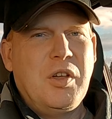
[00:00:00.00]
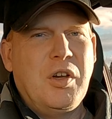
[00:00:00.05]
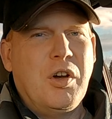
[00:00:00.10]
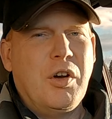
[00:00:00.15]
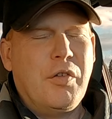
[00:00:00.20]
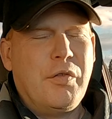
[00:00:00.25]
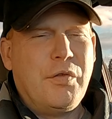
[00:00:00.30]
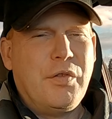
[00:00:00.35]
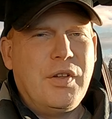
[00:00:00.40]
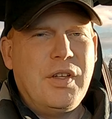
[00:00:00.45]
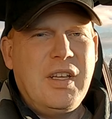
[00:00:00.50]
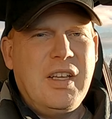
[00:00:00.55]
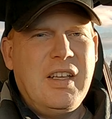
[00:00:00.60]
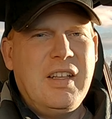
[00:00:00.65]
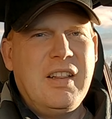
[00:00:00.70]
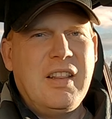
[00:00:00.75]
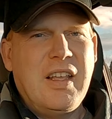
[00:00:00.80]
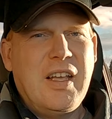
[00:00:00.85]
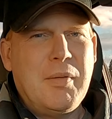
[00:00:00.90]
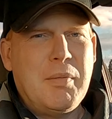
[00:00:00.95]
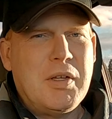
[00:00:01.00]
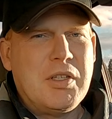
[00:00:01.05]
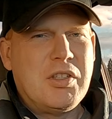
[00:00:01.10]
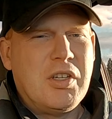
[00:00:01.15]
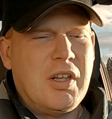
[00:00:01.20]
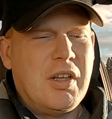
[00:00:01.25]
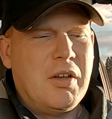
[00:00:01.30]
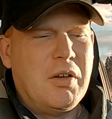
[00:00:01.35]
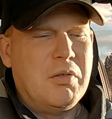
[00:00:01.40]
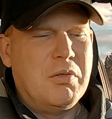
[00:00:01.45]
Hopefully the
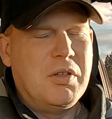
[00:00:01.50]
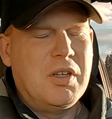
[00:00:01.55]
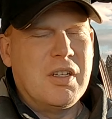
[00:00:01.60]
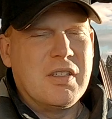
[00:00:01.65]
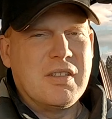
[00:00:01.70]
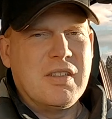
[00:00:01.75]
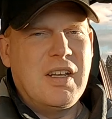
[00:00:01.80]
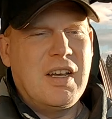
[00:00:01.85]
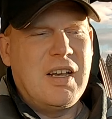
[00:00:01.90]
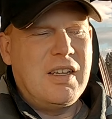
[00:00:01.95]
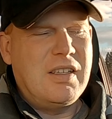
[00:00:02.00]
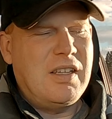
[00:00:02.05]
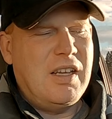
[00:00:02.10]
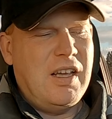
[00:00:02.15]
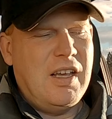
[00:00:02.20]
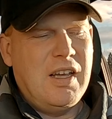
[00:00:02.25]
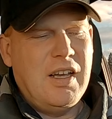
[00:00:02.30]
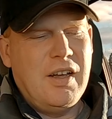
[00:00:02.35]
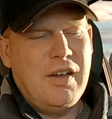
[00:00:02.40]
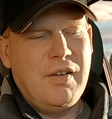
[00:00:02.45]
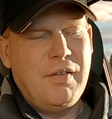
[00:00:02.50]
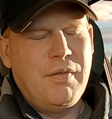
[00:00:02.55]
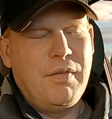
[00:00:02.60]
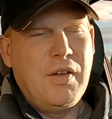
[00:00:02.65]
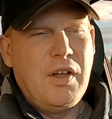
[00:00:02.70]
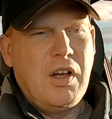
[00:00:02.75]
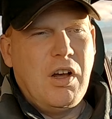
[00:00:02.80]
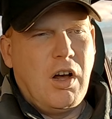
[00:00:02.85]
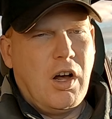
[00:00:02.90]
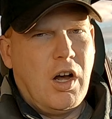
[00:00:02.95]
MSO does not have
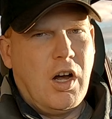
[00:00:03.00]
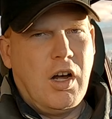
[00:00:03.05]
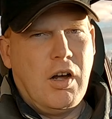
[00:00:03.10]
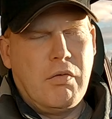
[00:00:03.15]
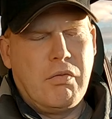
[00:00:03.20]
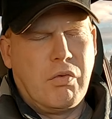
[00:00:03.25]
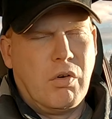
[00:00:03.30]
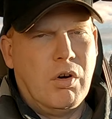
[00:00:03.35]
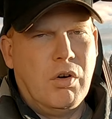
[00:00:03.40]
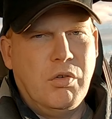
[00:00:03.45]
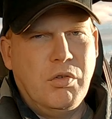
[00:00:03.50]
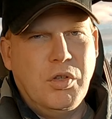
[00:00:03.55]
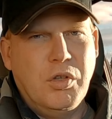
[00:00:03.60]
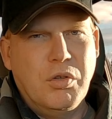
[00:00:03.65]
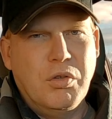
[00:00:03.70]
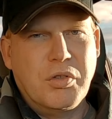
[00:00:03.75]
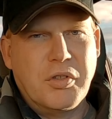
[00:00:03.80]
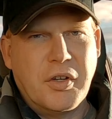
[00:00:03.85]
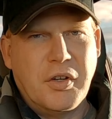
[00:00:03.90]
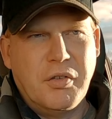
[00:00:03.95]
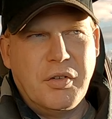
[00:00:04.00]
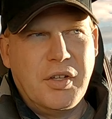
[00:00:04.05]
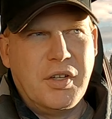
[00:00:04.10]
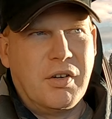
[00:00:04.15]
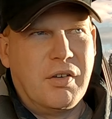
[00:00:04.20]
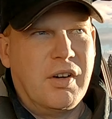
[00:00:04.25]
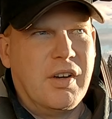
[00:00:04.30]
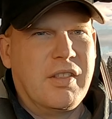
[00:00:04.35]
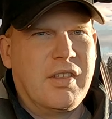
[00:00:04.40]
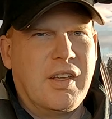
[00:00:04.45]
off-road use only
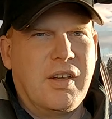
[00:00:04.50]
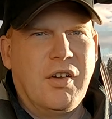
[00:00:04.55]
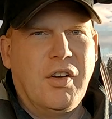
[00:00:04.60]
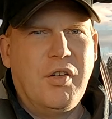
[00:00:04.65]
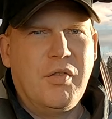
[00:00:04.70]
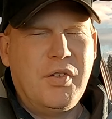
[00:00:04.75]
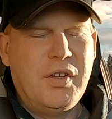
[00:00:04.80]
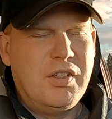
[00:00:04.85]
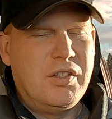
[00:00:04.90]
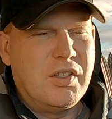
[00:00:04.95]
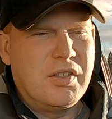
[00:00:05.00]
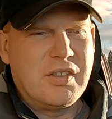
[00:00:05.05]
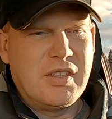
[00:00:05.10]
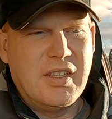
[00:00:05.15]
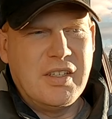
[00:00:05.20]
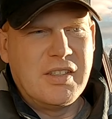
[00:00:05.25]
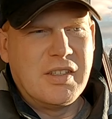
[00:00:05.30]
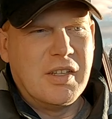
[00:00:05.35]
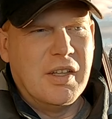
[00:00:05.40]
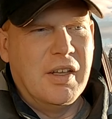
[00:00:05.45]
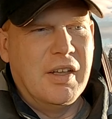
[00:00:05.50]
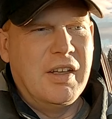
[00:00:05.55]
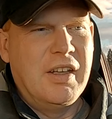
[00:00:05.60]
or anything. Hopefully it just says